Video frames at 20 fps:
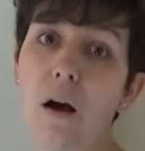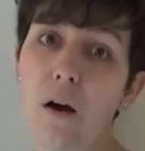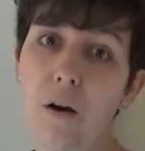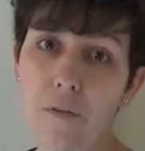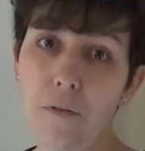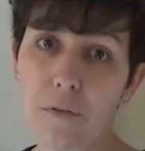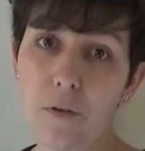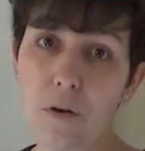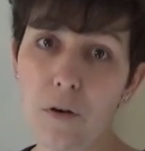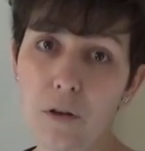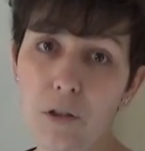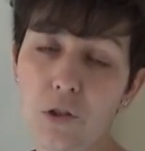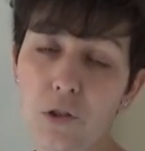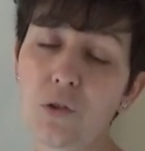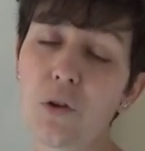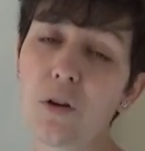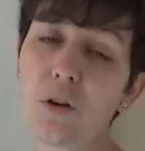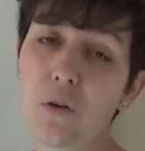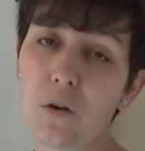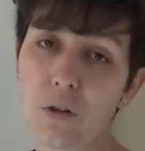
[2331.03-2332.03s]
Of course,
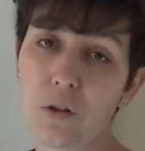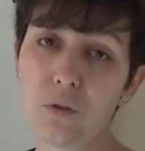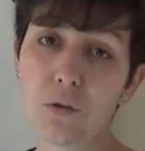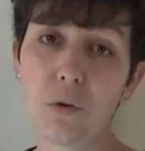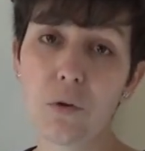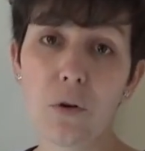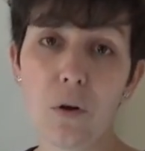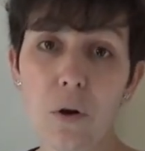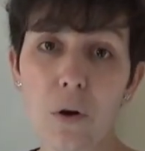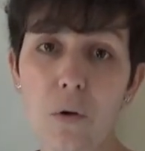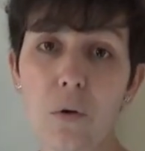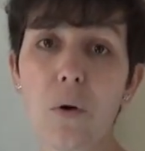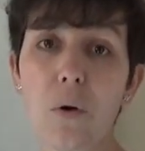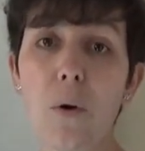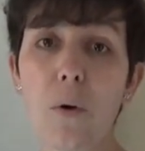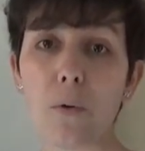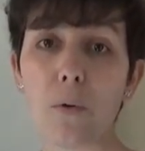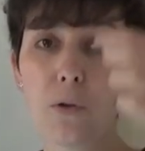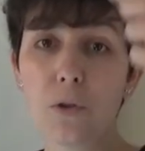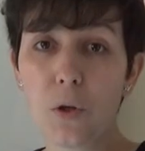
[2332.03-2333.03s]
you are going to go
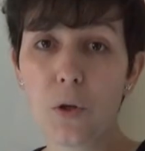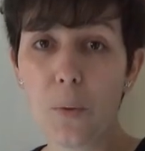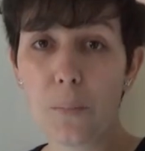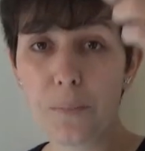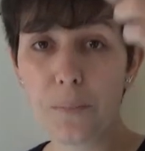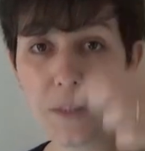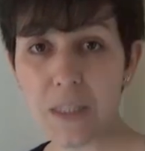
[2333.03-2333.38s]
also